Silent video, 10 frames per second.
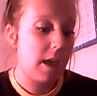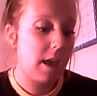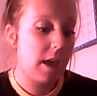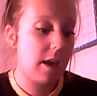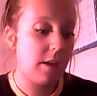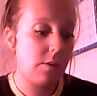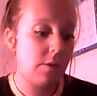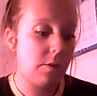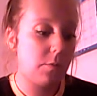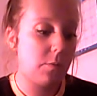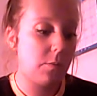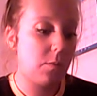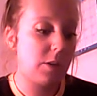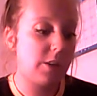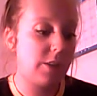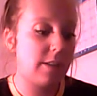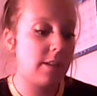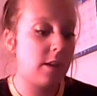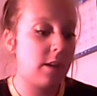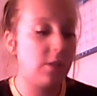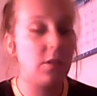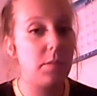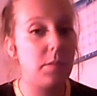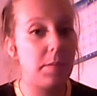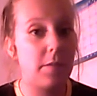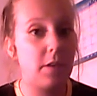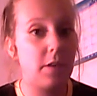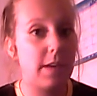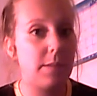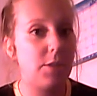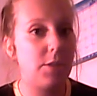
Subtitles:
And when she says, I'll assume you prefer Kim,